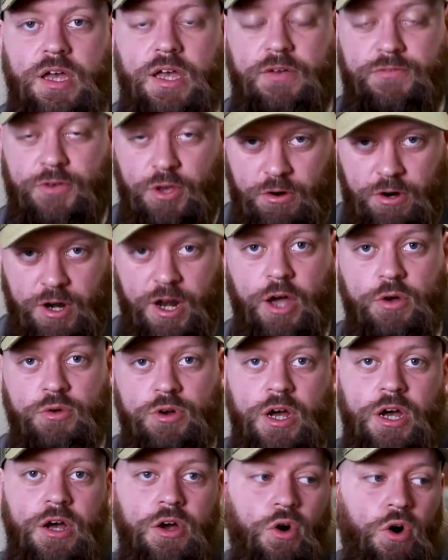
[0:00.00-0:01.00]
if you're an
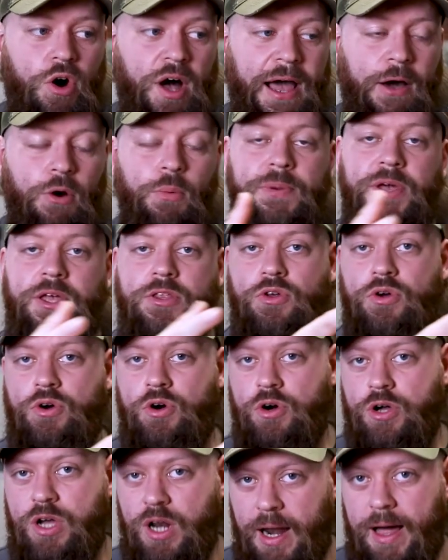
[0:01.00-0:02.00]
owner or helping
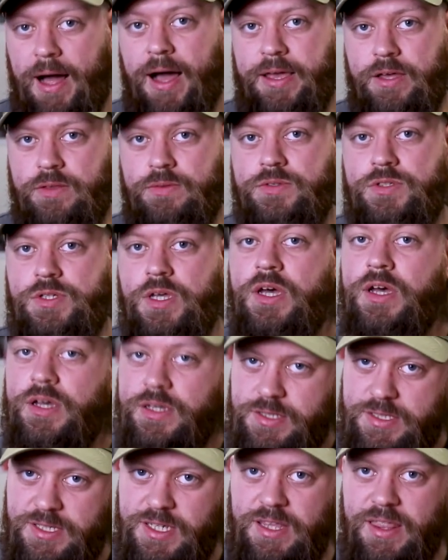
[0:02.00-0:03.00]
your client
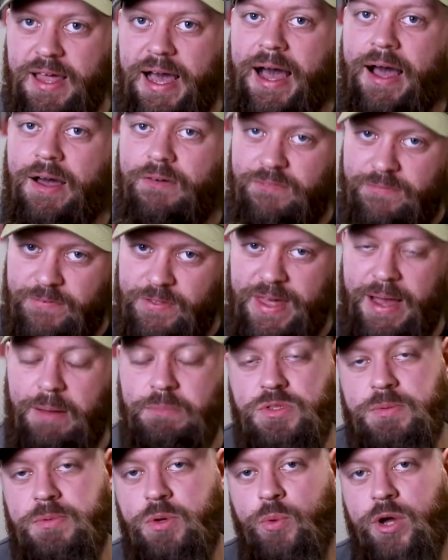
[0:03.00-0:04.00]
see that and for
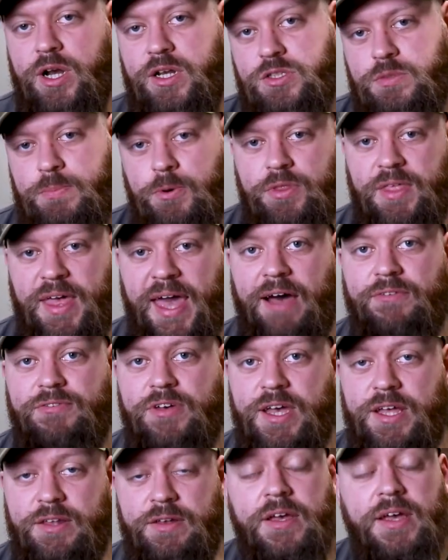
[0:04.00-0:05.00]
them to be willing to put the
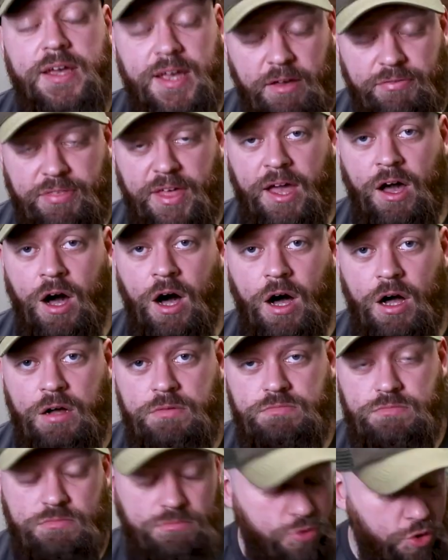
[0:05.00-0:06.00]
effort in. If they
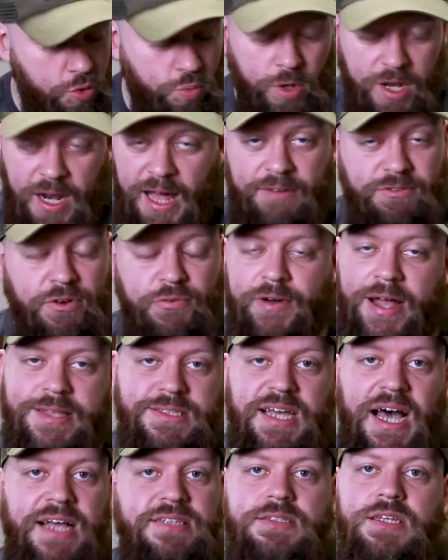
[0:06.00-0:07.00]
are, you will have a
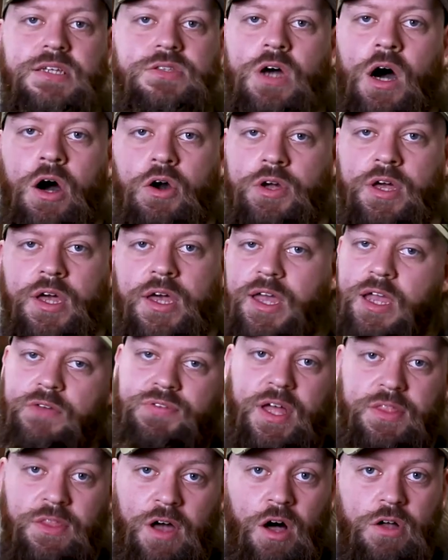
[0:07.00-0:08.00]
fantastic dog.
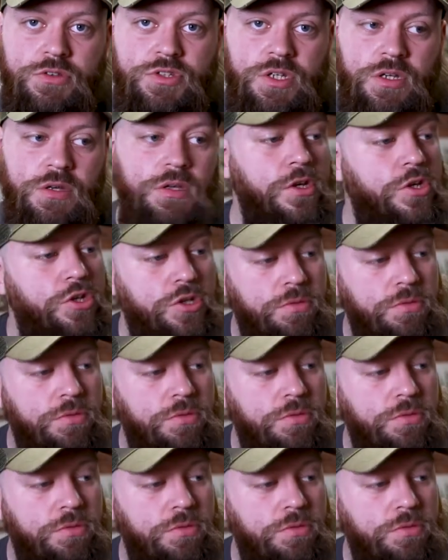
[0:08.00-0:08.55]
If they're not,